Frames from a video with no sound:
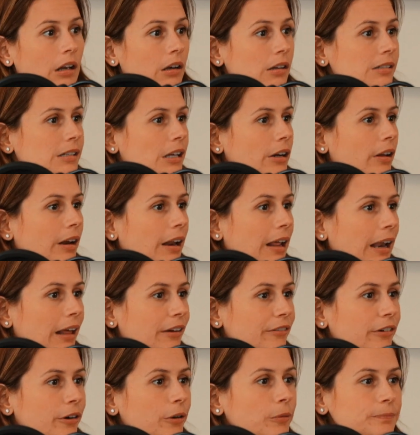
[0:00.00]
in a cellular
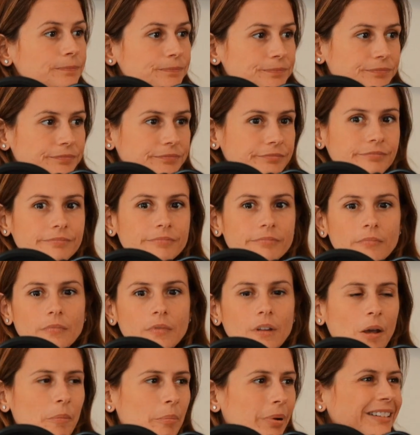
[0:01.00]
level. Mm -hmm.
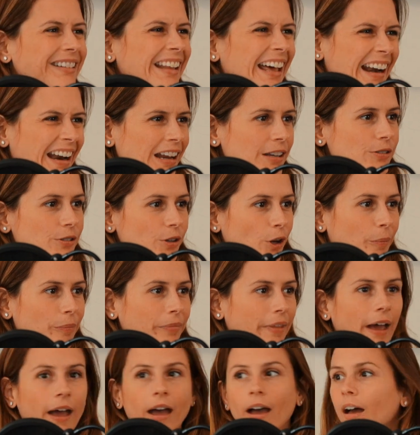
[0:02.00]
But then I stopped
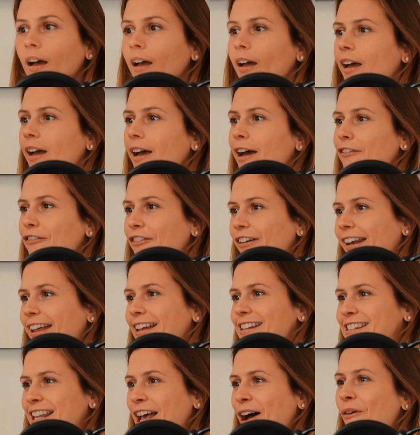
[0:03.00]
there.
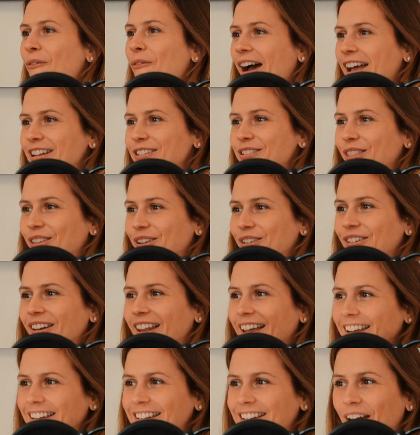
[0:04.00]
Vanessa went through
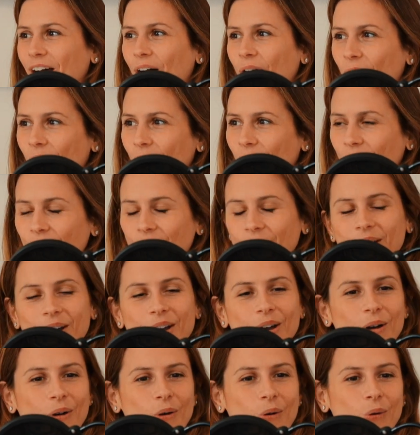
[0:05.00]
like the whole
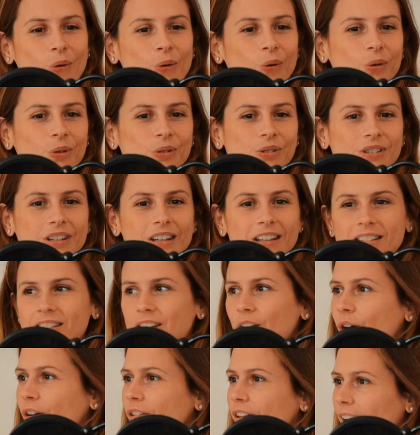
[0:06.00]
course. It's
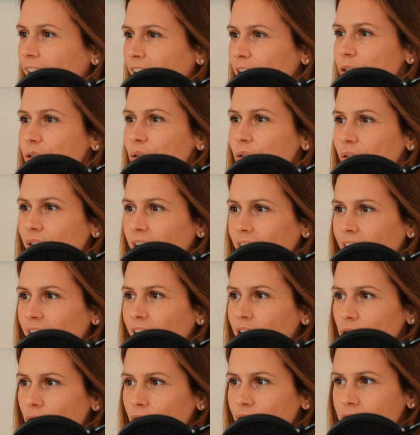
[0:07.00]
another like two
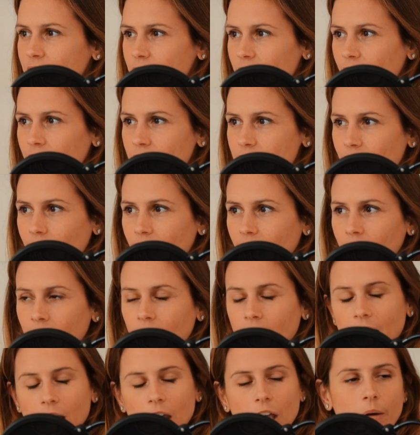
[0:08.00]
years of study.
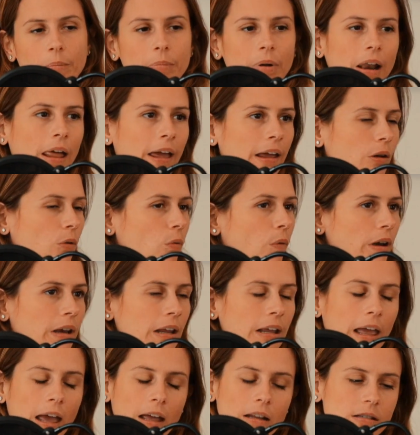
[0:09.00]
But like when
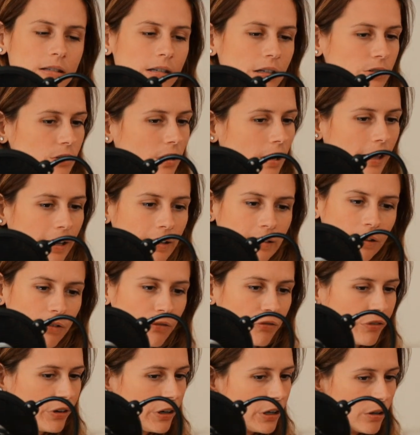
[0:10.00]
it gets into like the
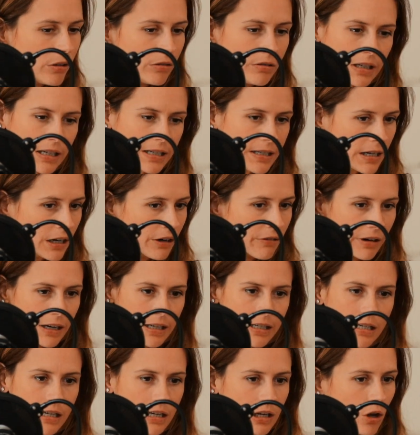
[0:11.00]
real nitty
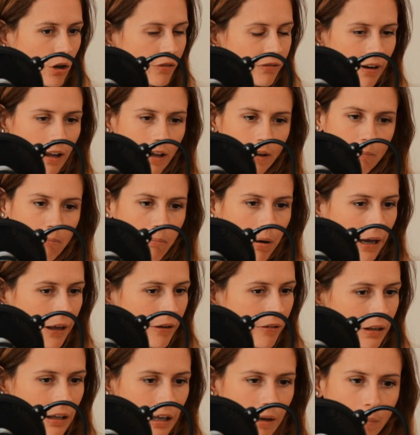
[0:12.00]
gritty of like
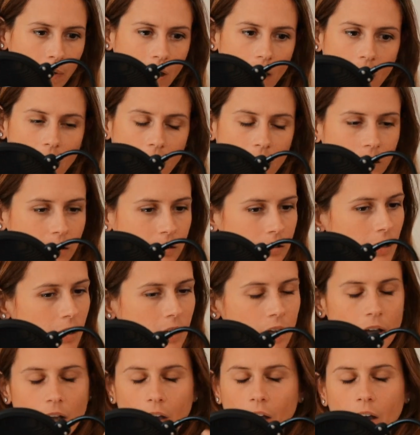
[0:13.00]
biochemistry
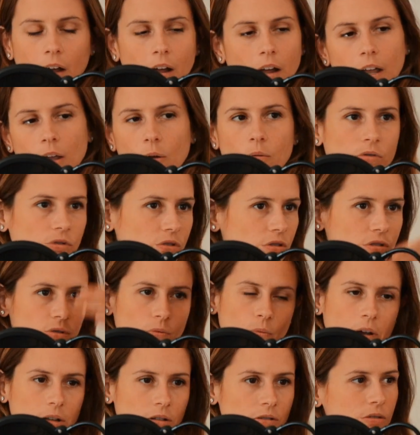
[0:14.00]
it was
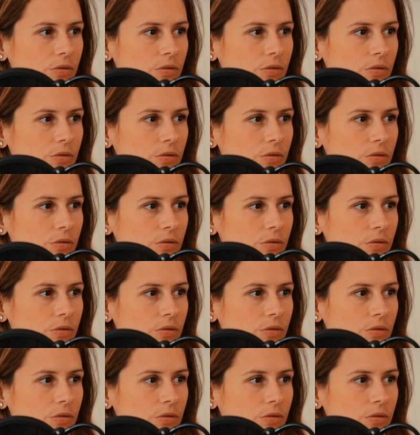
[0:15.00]
just went